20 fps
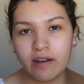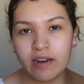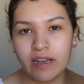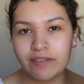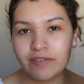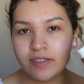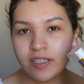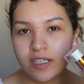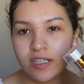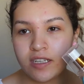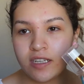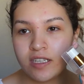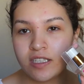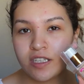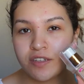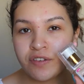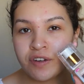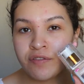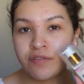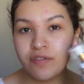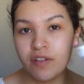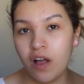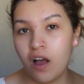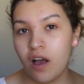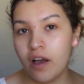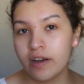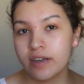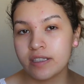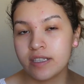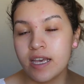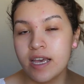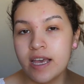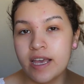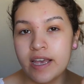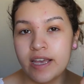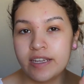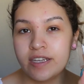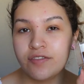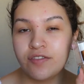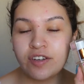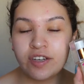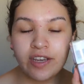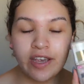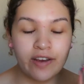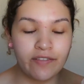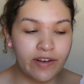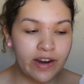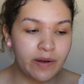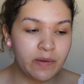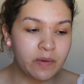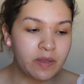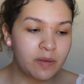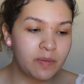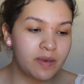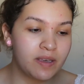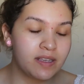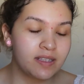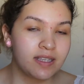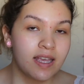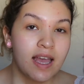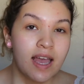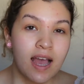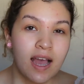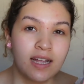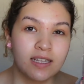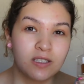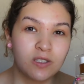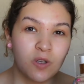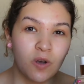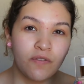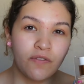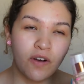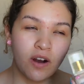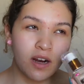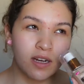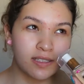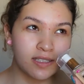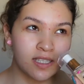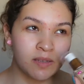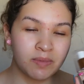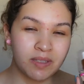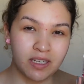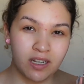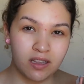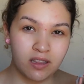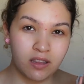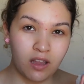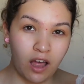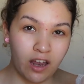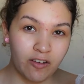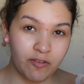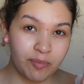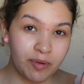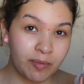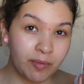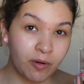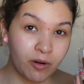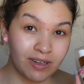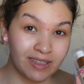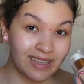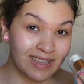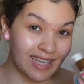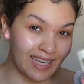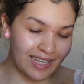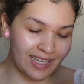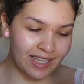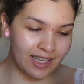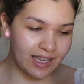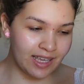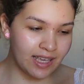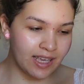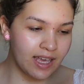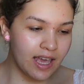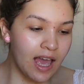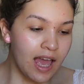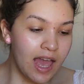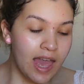I've seen it in different vlogs and different get ready with me's, and so far it seems like a lot of people are liking it.